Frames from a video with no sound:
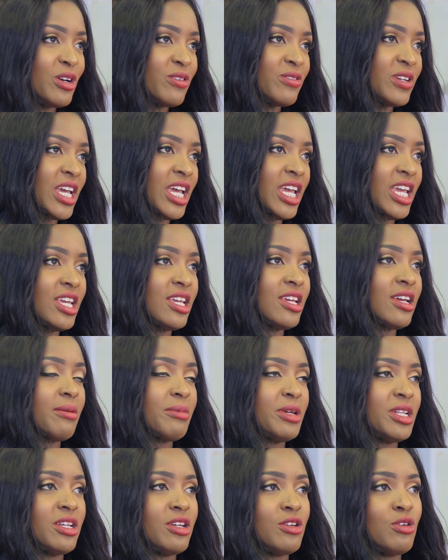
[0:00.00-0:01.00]
love cake.
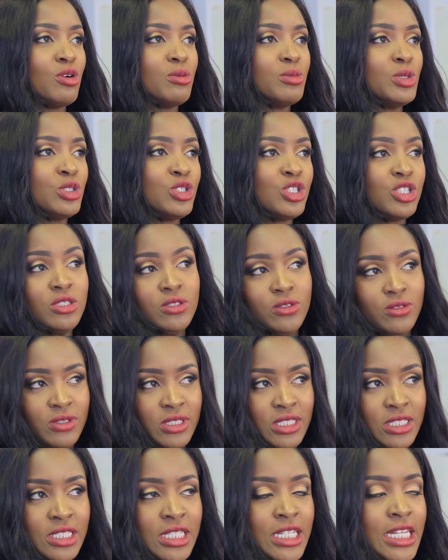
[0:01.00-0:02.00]
I mean, they're normal
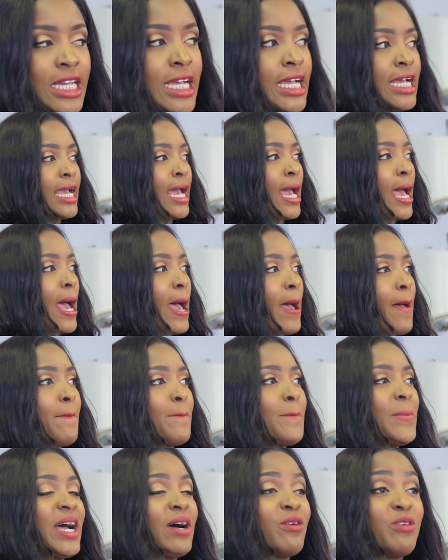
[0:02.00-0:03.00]
children.
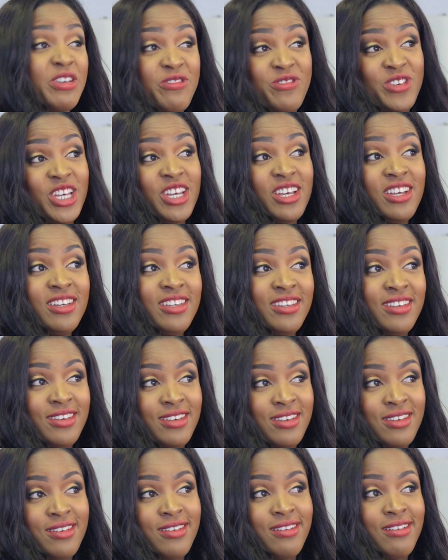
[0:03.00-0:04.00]
However,
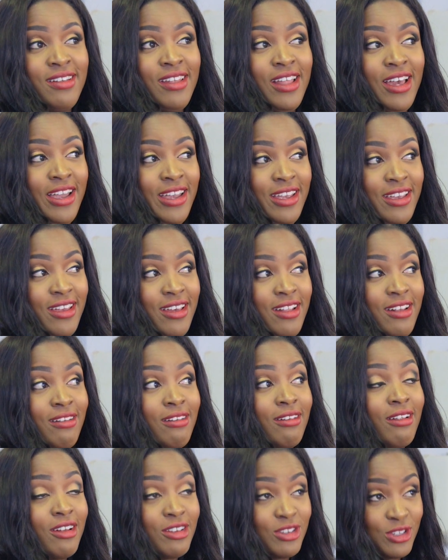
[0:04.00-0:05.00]
like a
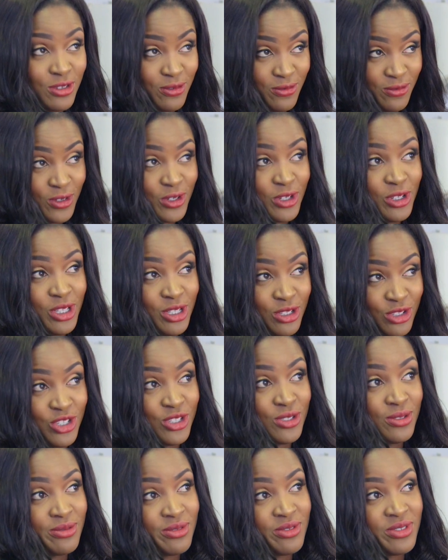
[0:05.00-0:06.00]
lot of other
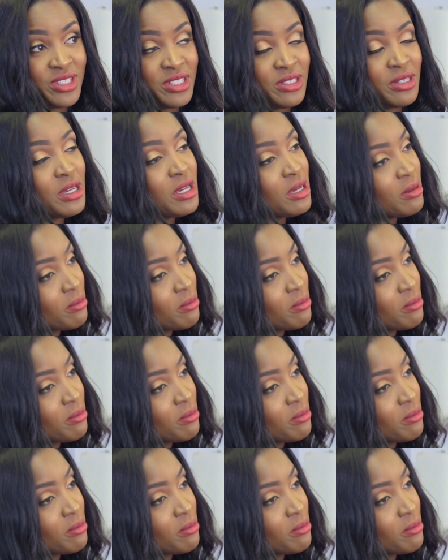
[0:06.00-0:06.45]
children,